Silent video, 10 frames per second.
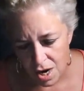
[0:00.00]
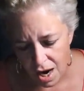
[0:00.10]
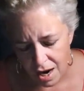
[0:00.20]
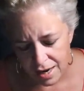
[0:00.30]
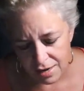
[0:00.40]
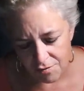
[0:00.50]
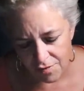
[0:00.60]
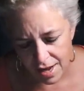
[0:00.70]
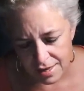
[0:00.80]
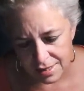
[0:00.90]
not
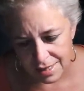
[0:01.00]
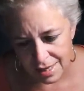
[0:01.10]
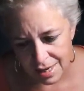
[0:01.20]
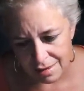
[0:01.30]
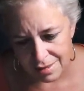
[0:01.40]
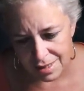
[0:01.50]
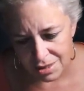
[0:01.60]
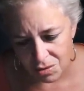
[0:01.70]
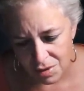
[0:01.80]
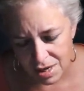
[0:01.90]
invest in a
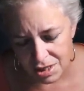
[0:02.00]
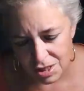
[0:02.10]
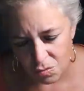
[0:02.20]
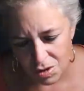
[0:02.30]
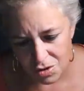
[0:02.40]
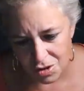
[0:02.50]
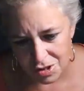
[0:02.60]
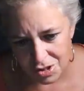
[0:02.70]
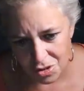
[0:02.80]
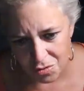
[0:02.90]
situation where there
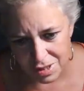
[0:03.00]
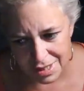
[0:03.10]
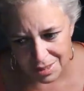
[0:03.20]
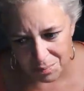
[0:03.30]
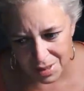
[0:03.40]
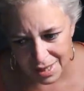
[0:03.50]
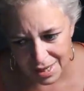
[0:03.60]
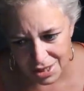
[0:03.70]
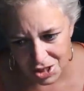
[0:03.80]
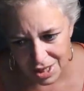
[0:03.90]
is no
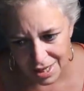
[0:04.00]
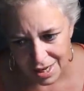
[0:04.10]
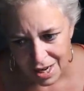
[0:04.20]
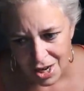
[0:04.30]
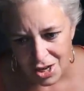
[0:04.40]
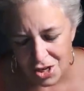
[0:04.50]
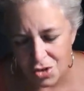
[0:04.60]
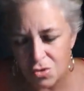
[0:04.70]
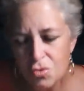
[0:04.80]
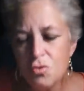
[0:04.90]
reciprocation.
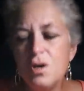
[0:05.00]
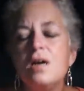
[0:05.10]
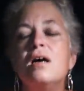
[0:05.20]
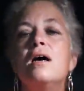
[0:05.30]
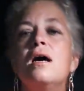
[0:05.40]
You